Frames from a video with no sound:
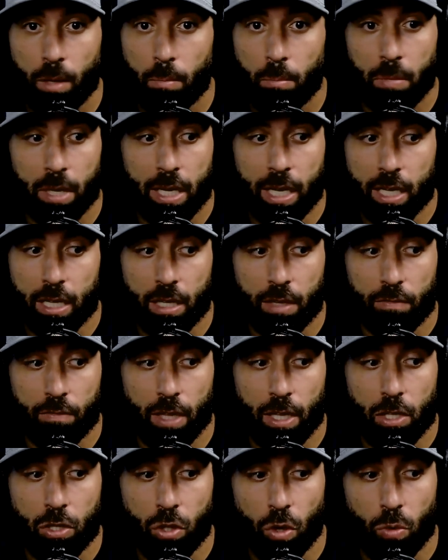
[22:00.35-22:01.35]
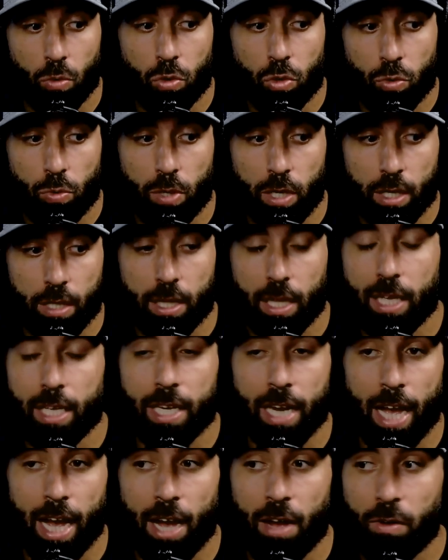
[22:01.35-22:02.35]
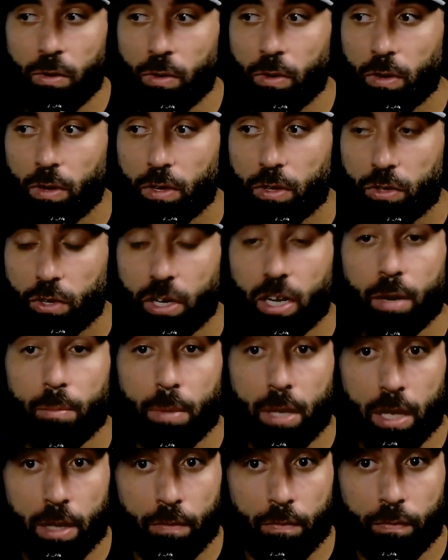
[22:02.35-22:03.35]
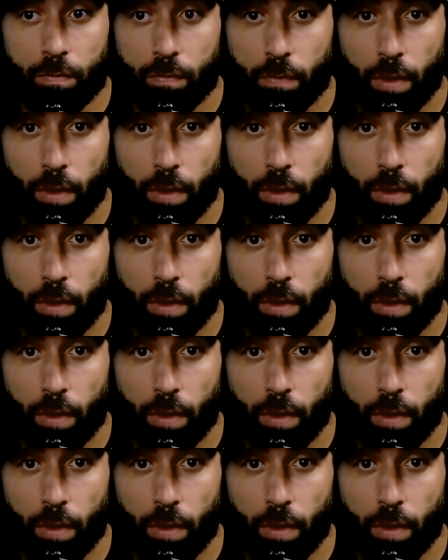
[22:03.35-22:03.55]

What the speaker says: Because if they don't do anything now, they're going to be in a